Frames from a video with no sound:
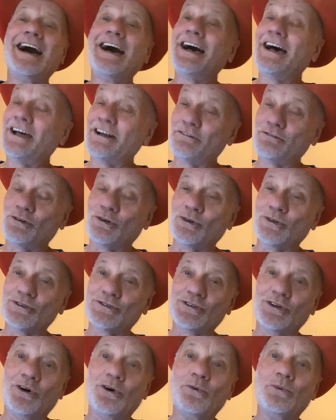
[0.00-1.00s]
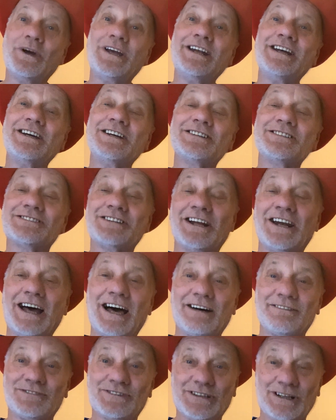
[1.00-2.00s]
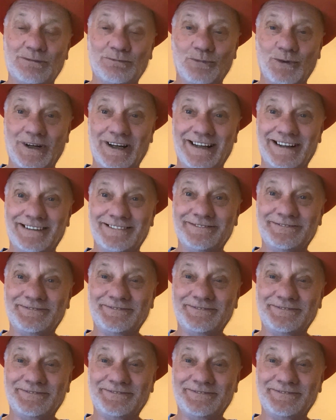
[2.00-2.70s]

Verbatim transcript: And of course, all we need is a laugh somewhere.